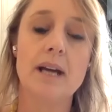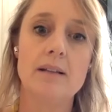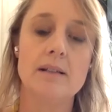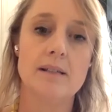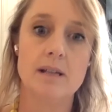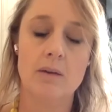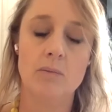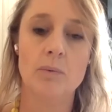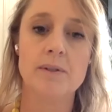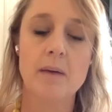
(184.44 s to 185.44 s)
understand
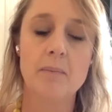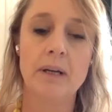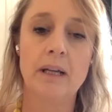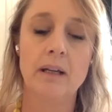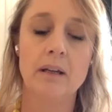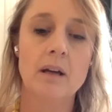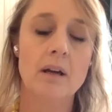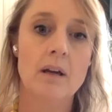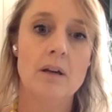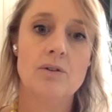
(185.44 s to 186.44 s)
what was happening,
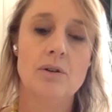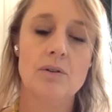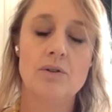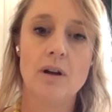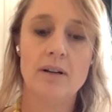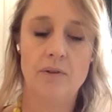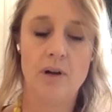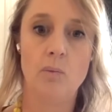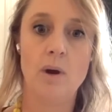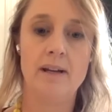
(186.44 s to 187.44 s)
to try to
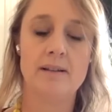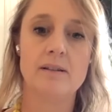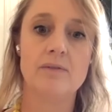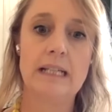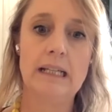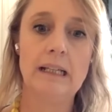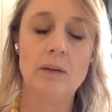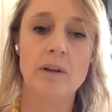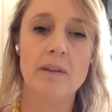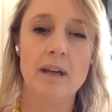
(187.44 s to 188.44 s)
find ways of
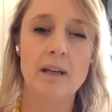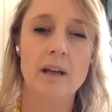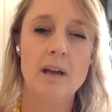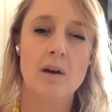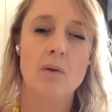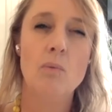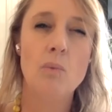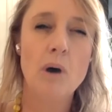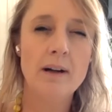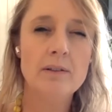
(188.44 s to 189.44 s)
dealing with it,
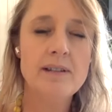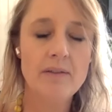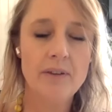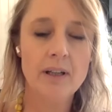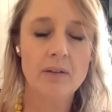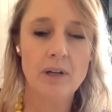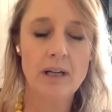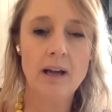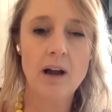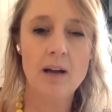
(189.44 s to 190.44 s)
whilst having a
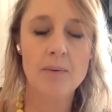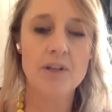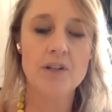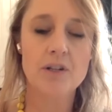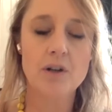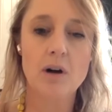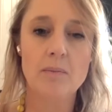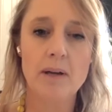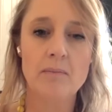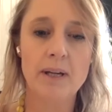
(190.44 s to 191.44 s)
really high pressure
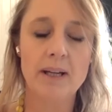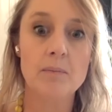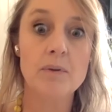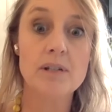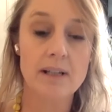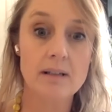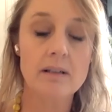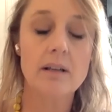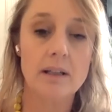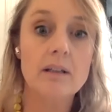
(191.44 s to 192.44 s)
job and being able
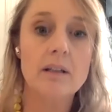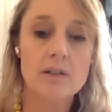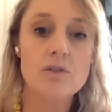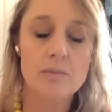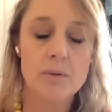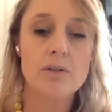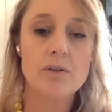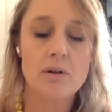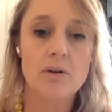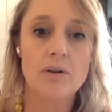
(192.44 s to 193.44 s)
to contribute
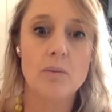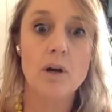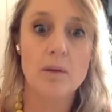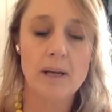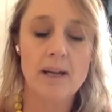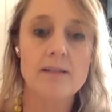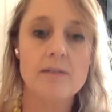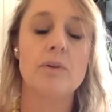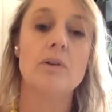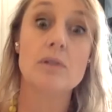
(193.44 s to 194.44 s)
to the workplace,
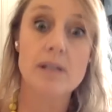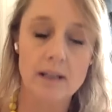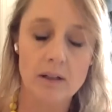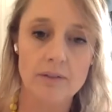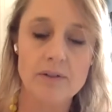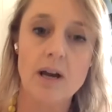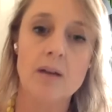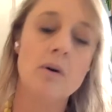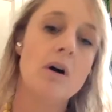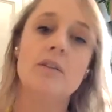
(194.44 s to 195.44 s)
but not take a lot of
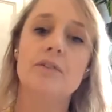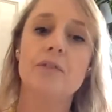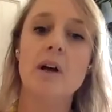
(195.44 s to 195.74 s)
time off,